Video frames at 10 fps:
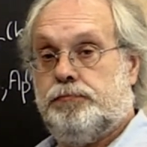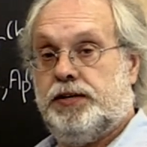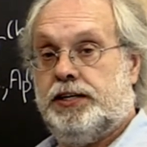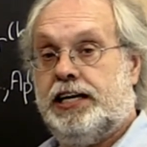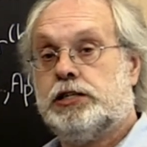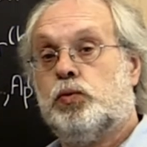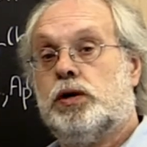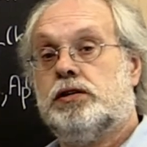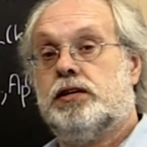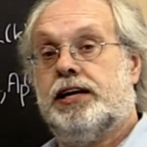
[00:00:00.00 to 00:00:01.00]
And that's
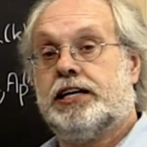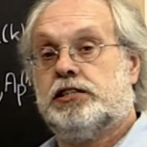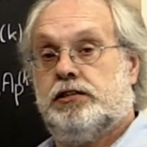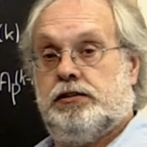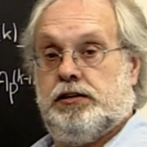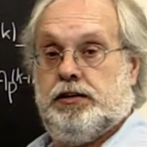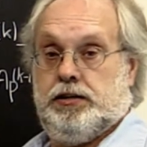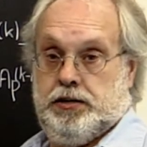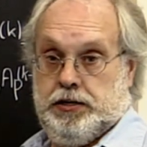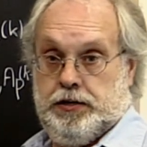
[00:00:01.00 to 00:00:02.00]
what the next
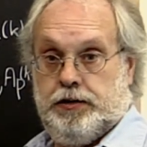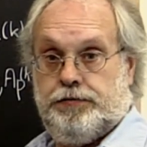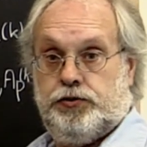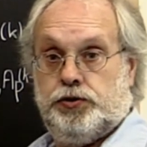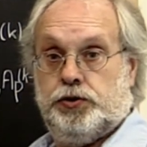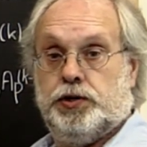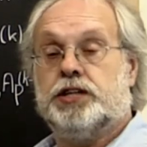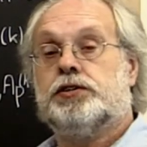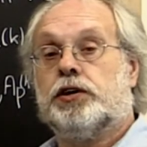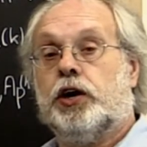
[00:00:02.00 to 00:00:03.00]
few
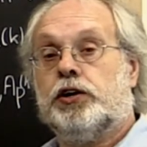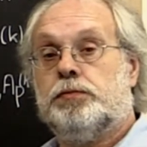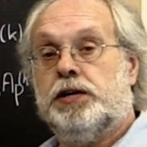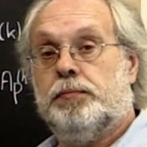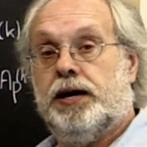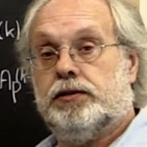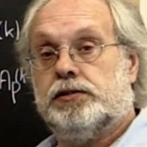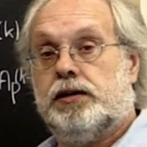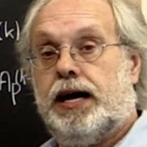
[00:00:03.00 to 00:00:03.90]
units are going to be about.